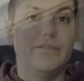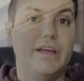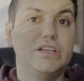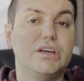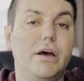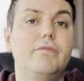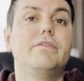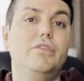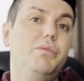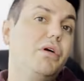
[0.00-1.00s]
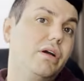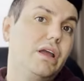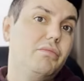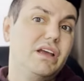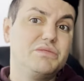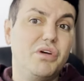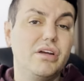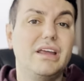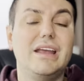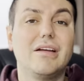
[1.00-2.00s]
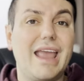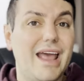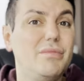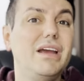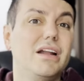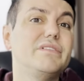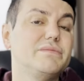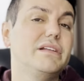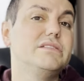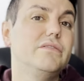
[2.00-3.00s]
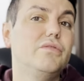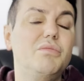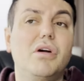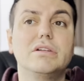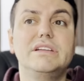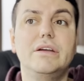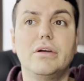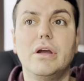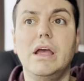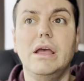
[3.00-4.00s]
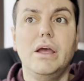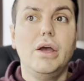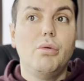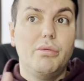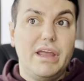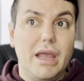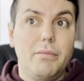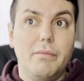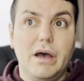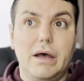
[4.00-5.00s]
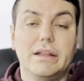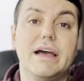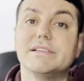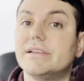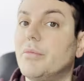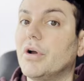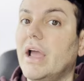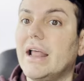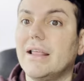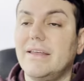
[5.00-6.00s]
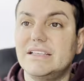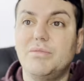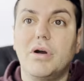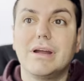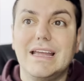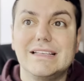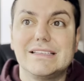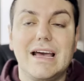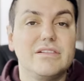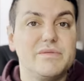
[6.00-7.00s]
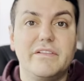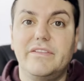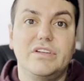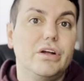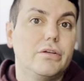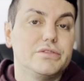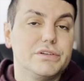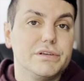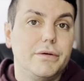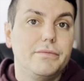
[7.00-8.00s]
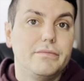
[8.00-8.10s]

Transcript: advantage of the free parking because parking here can be kind of expensive. We parked here when we came last summer, and I think to park inside is about $50 or so,